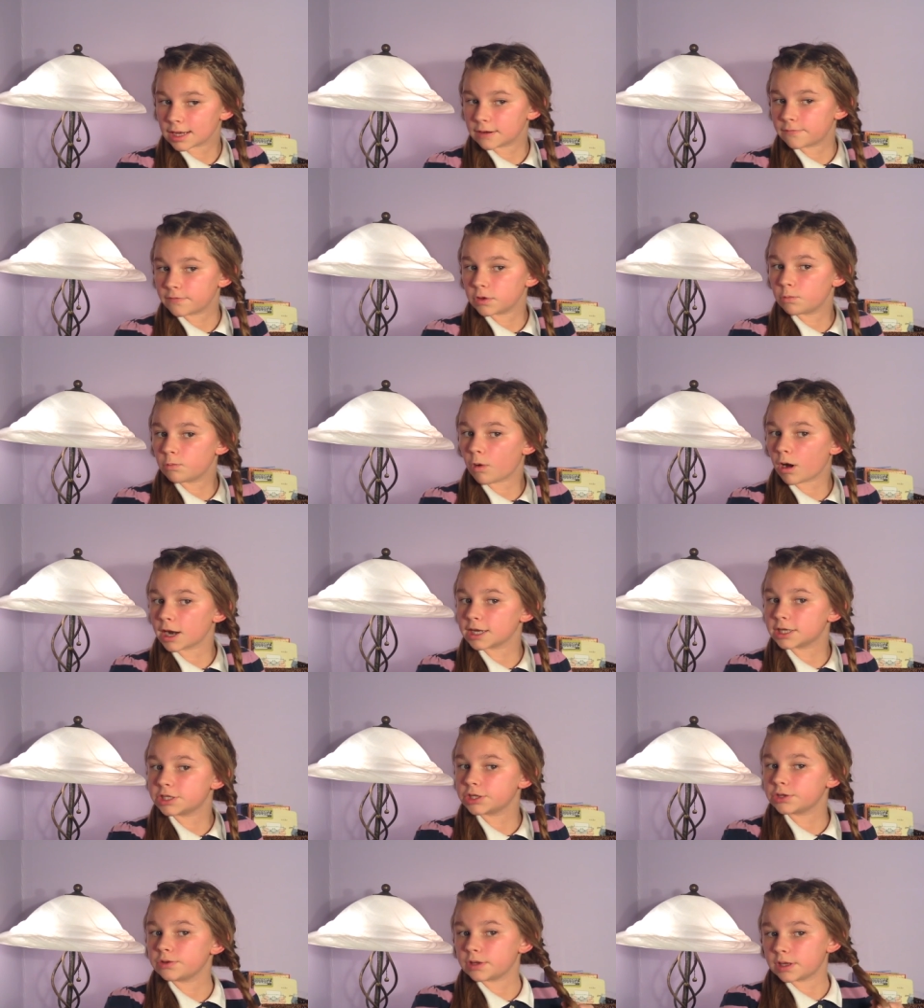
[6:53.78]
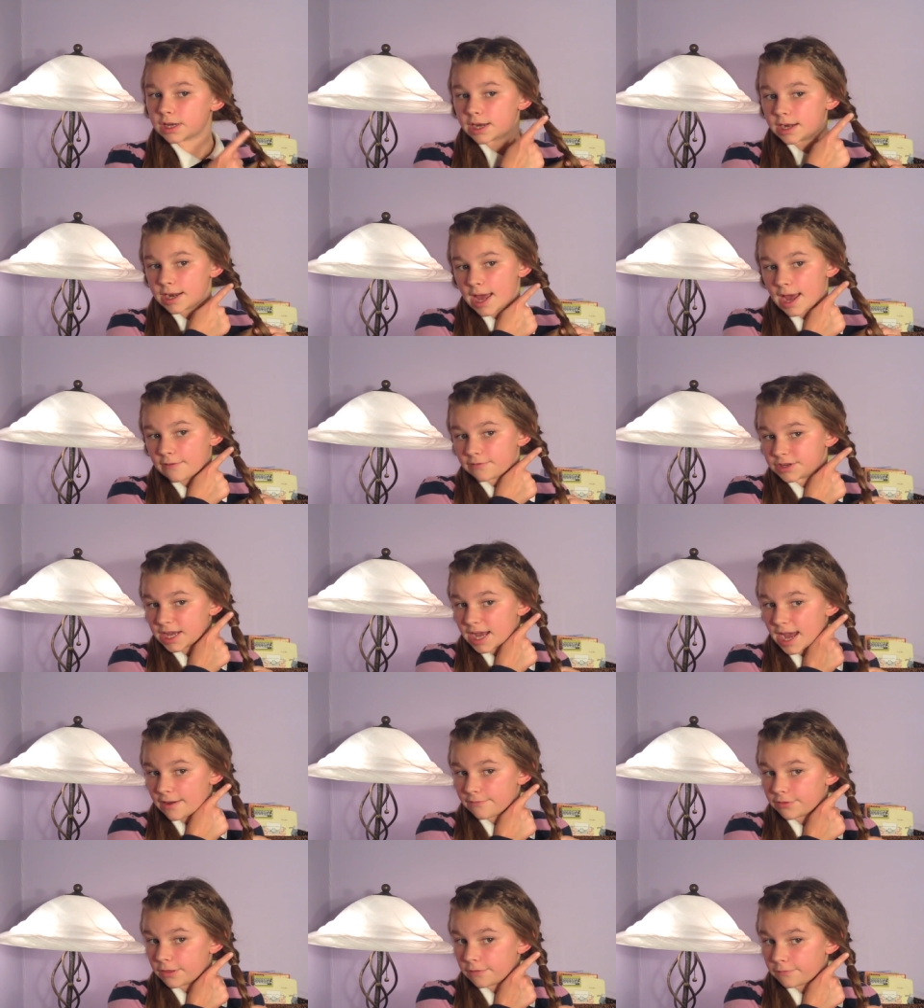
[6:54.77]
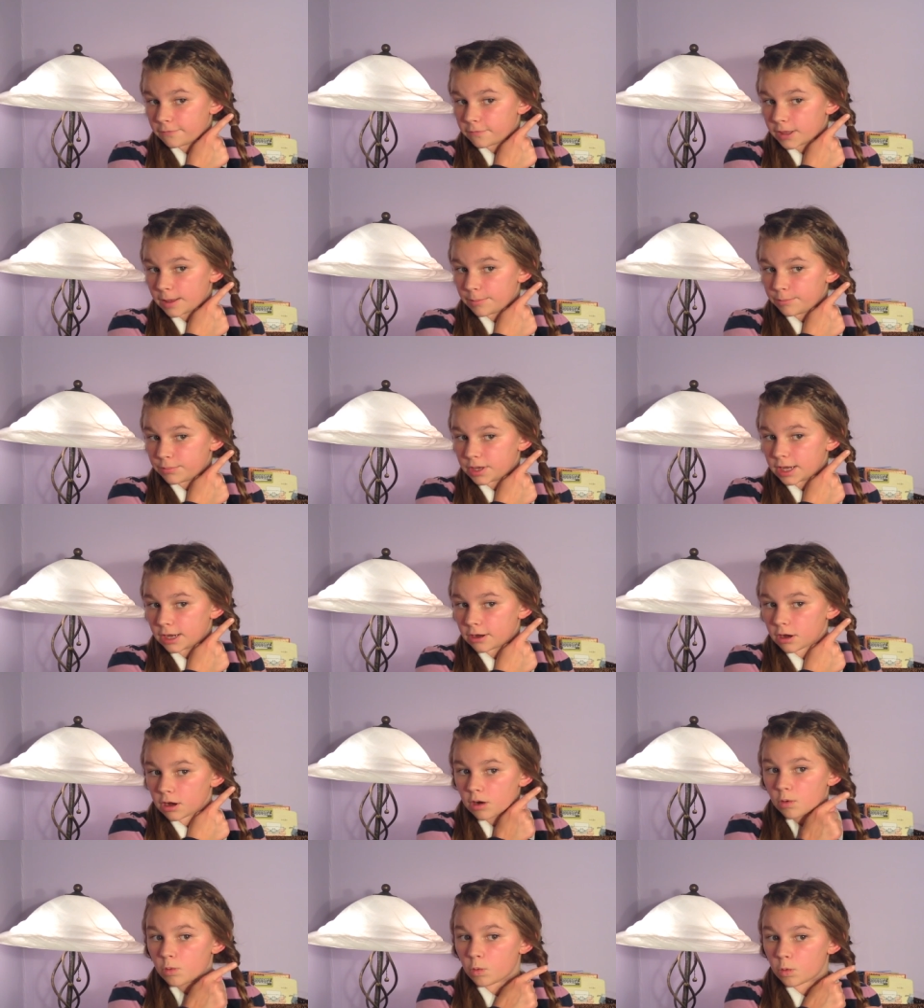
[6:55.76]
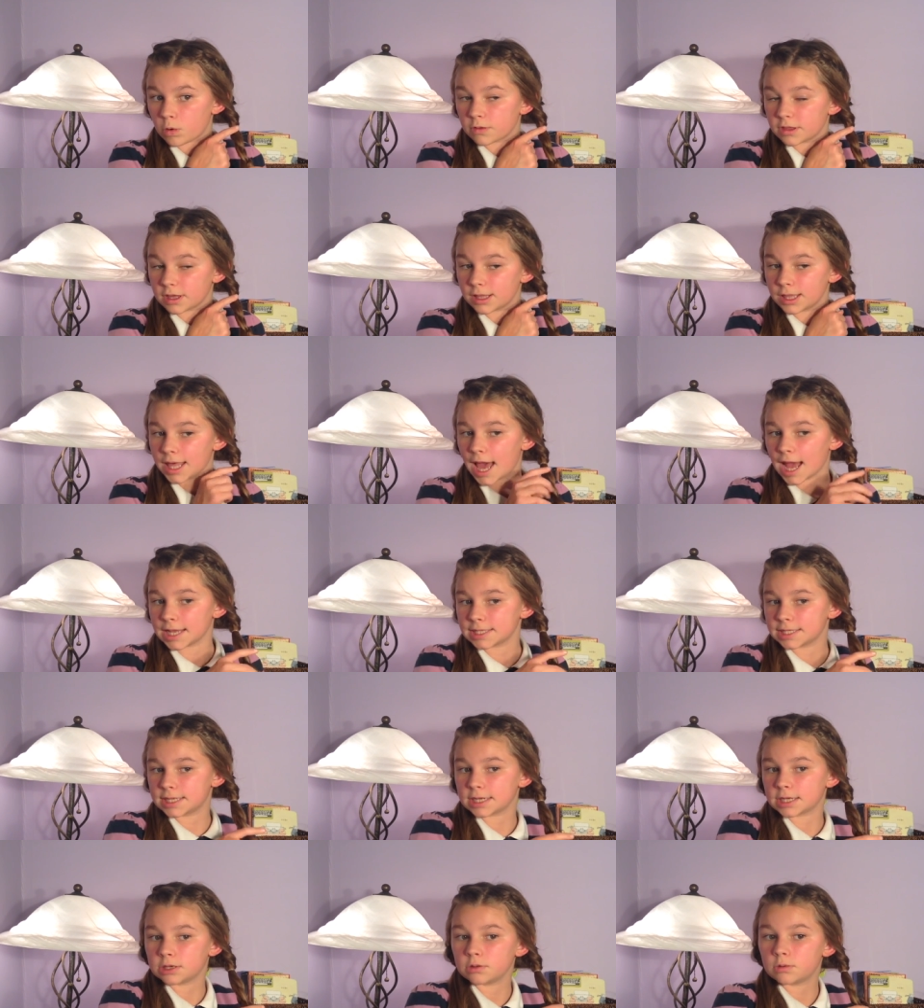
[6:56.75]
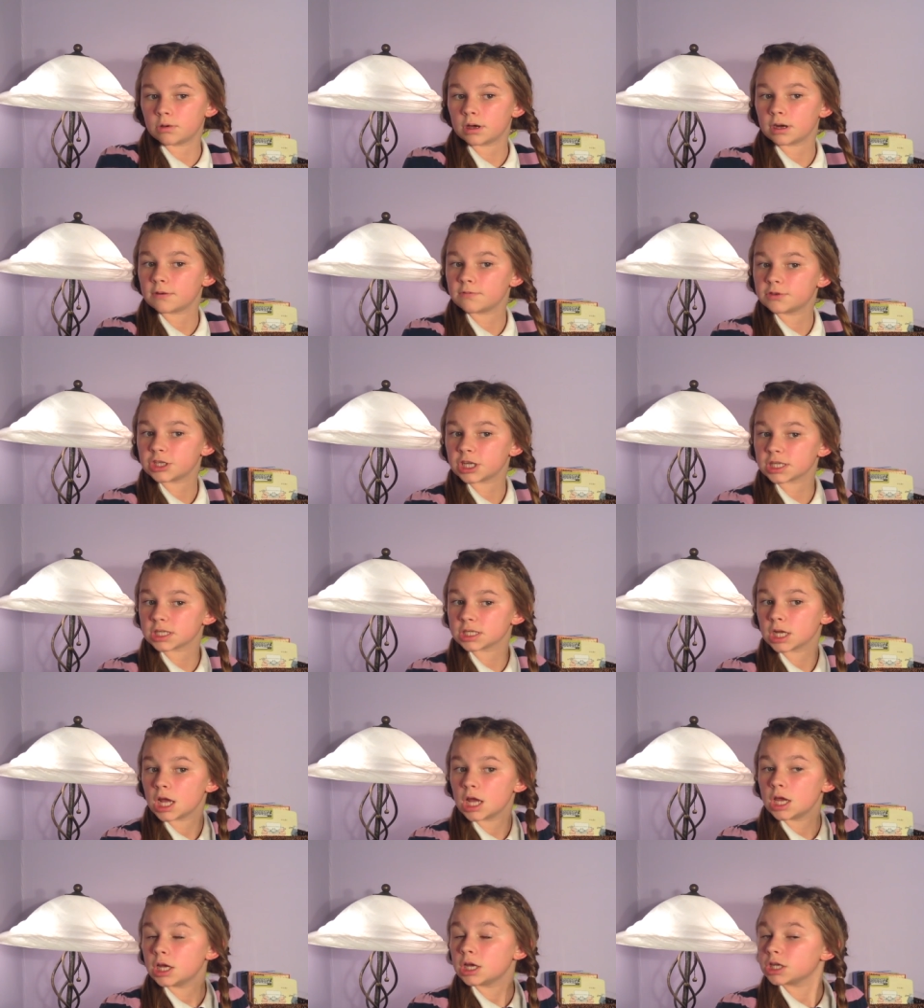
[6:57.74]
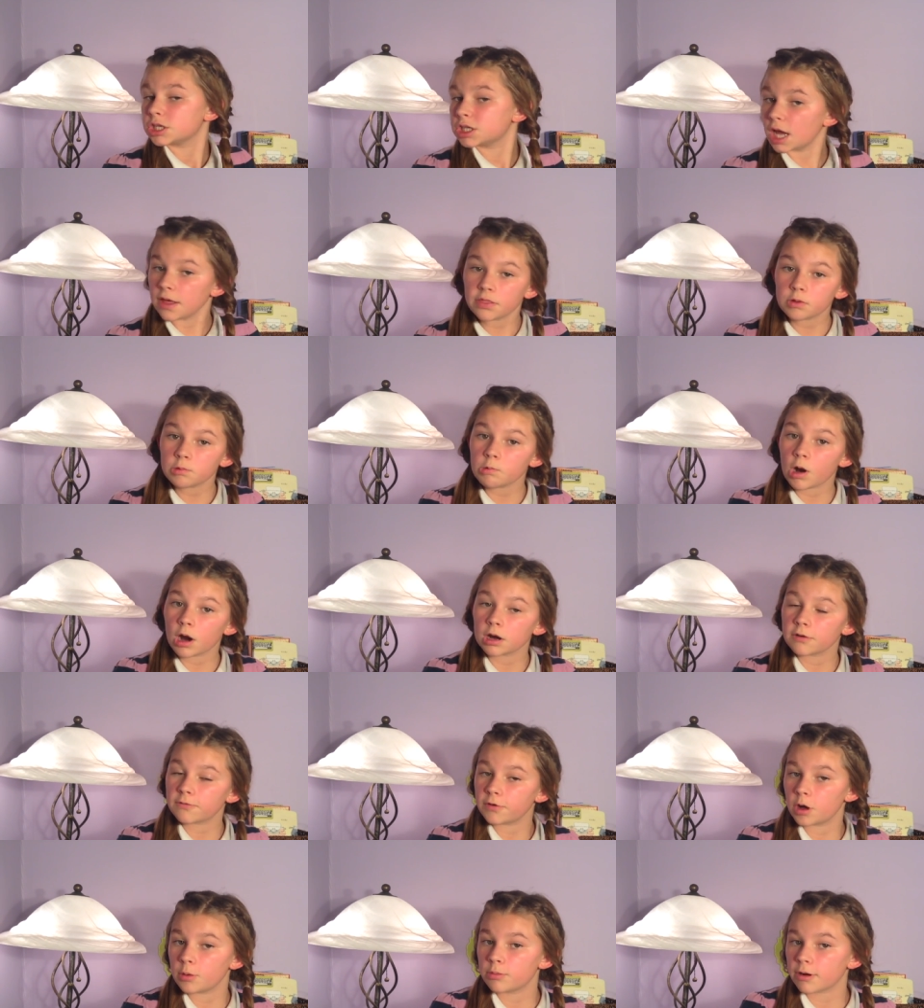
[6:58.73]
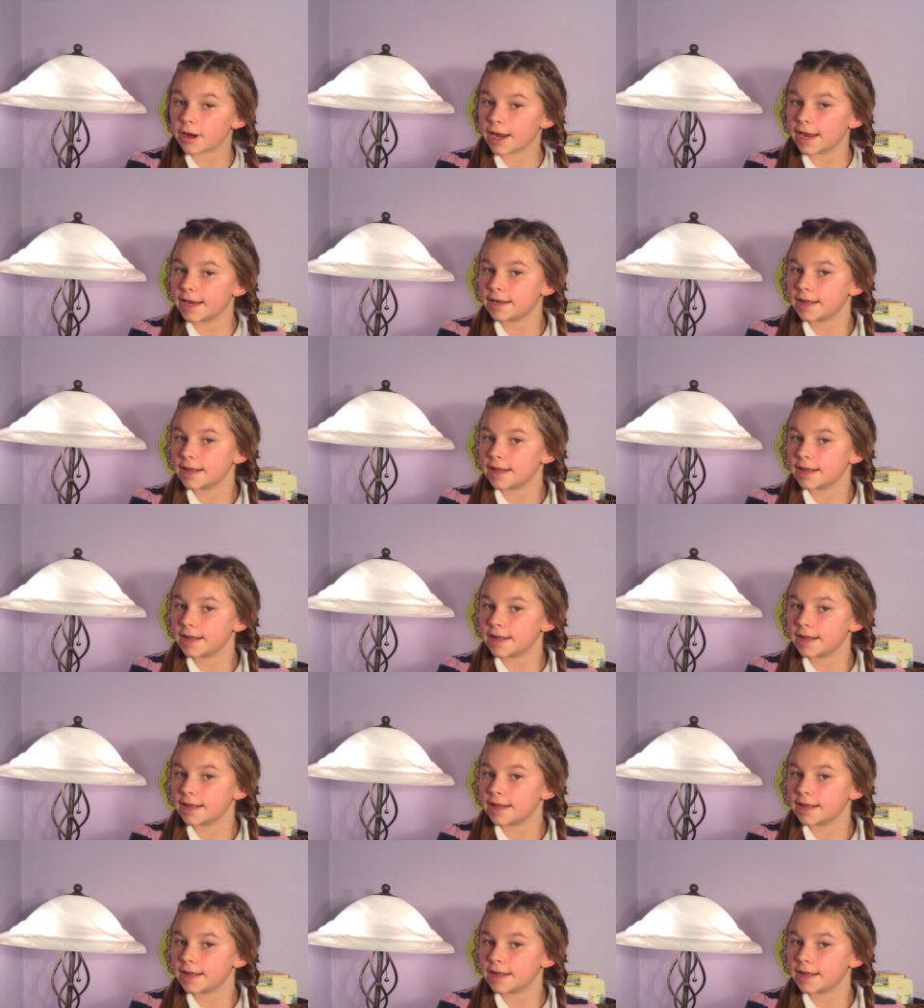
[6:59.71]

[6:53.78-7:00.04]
And if you wanted to, you didn't have to have the flip here or the elastic. You could have just done the waterfall